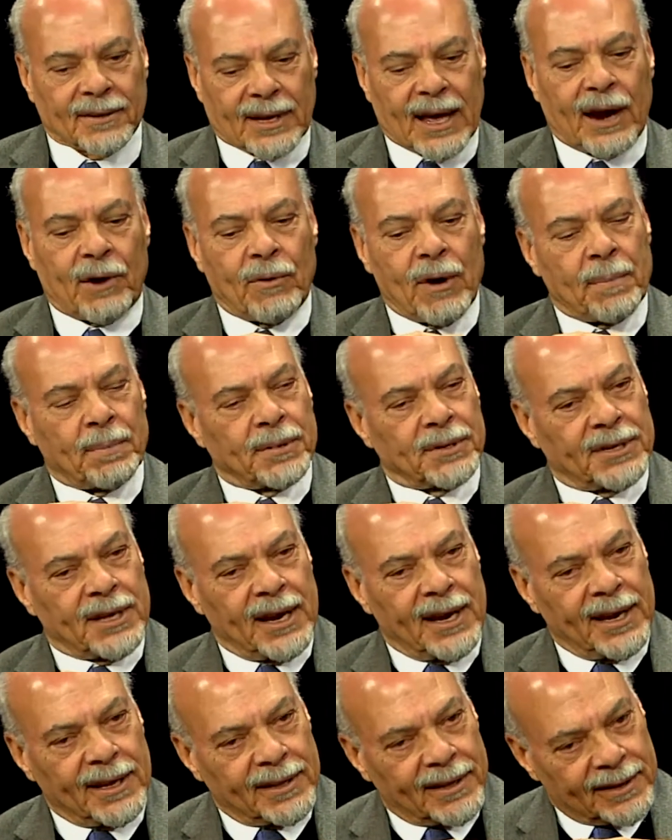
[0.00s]
kind of
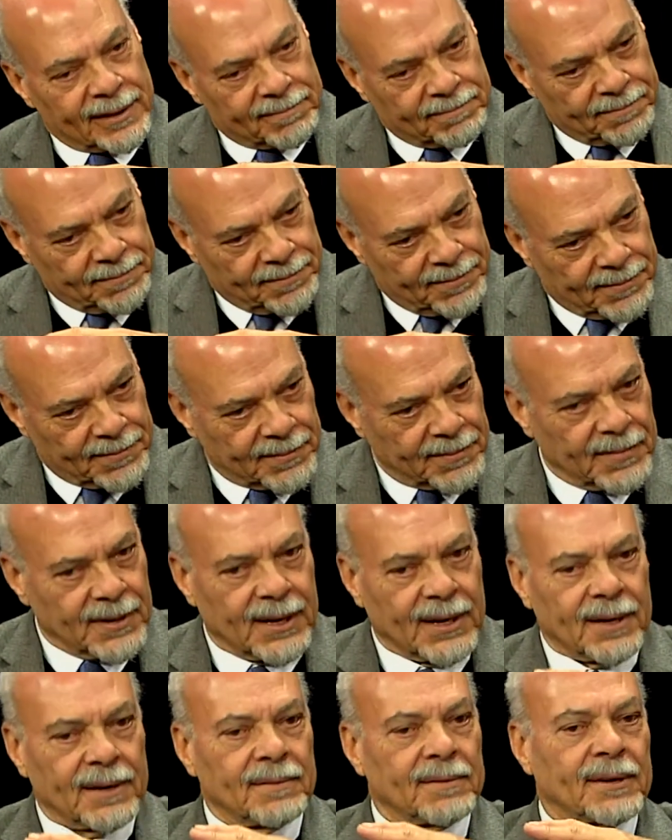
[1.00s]
representing the
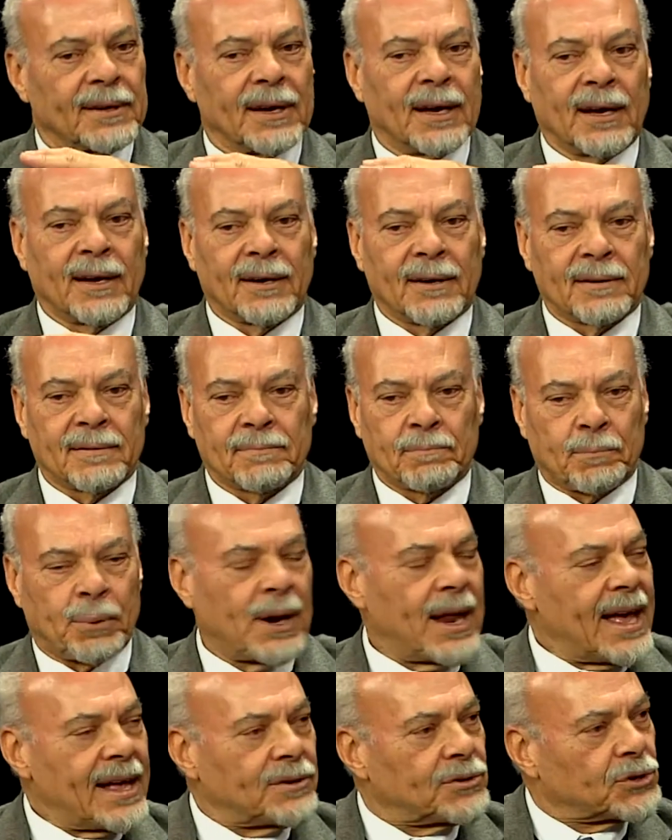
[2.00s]

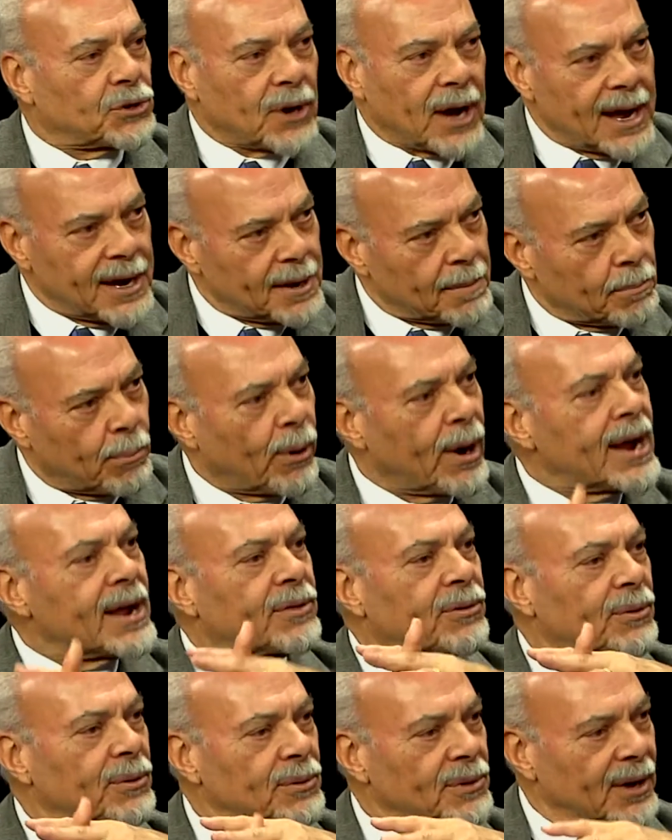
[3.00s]
plants trying to break
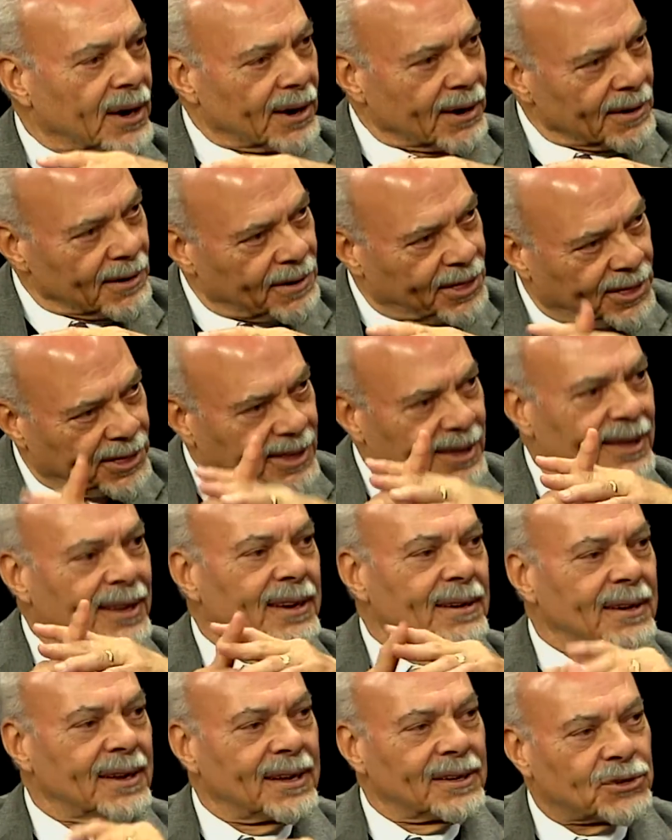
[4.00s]
through the earth
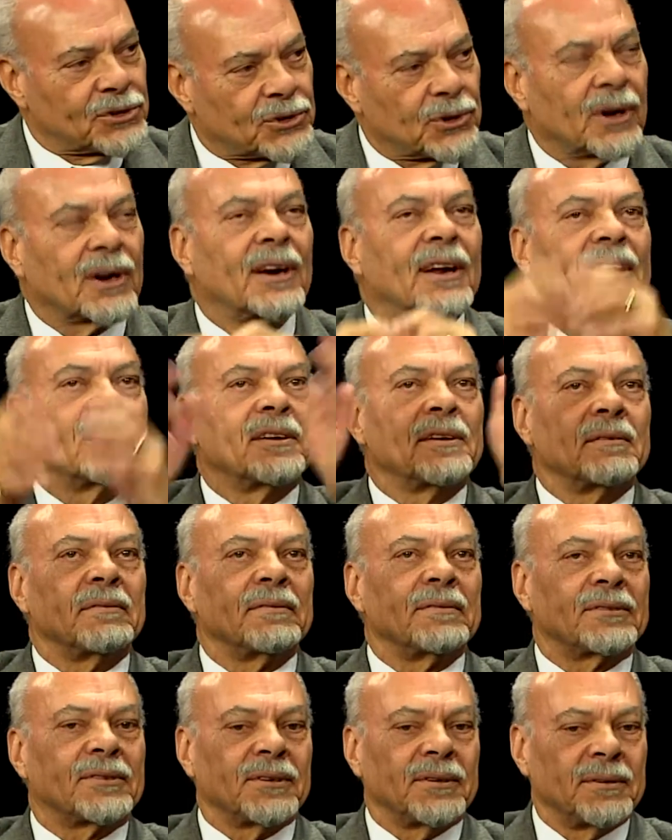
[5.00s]
and is struggling
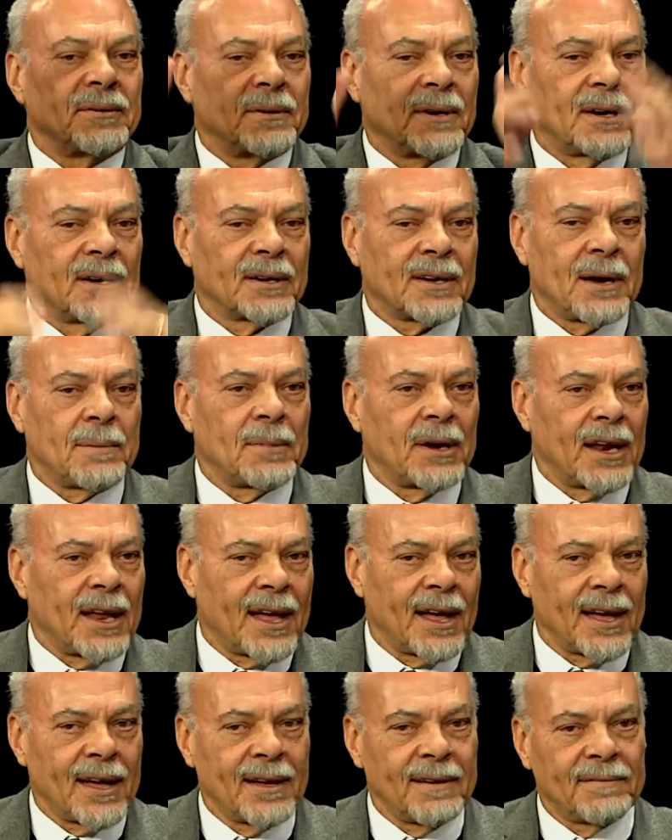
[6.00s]
to come
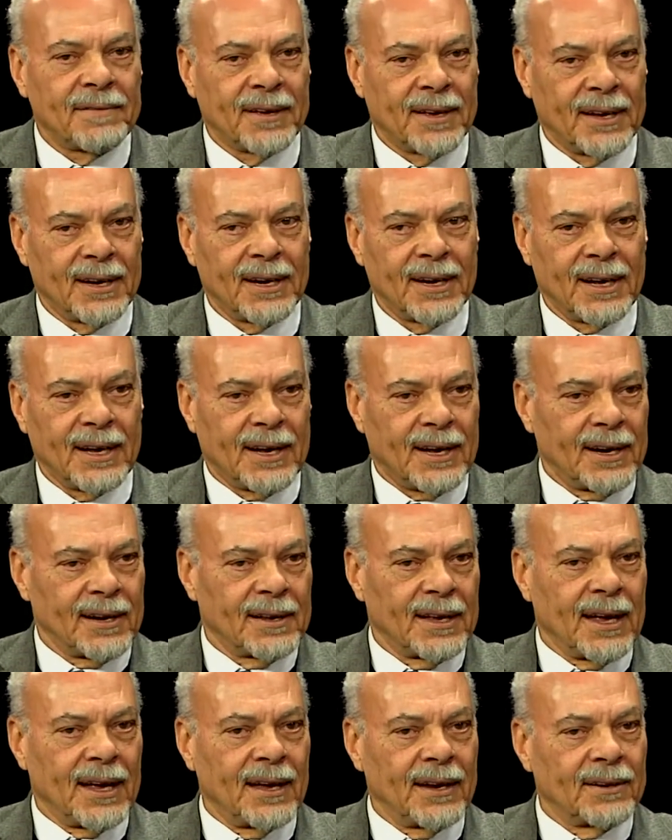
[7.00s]
alive.
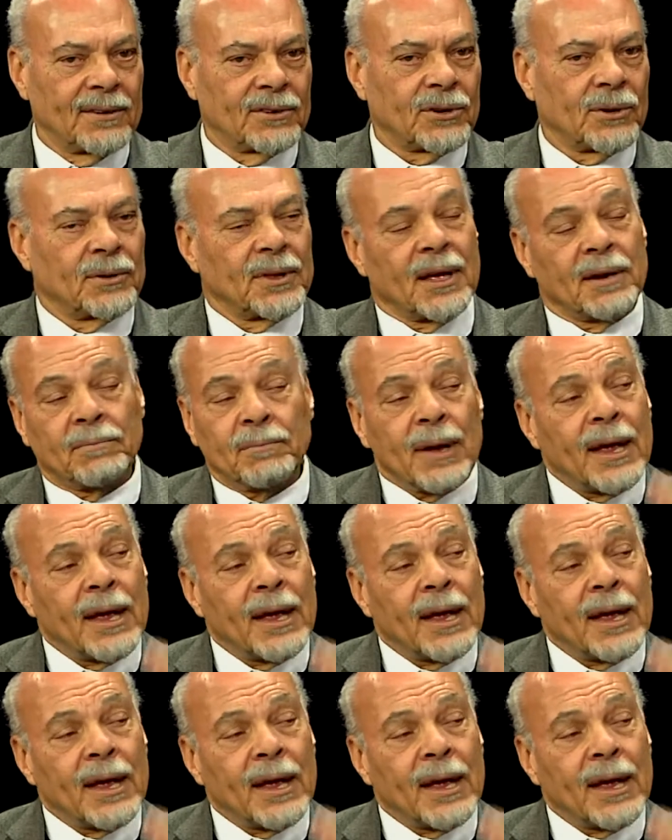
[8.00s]
And so that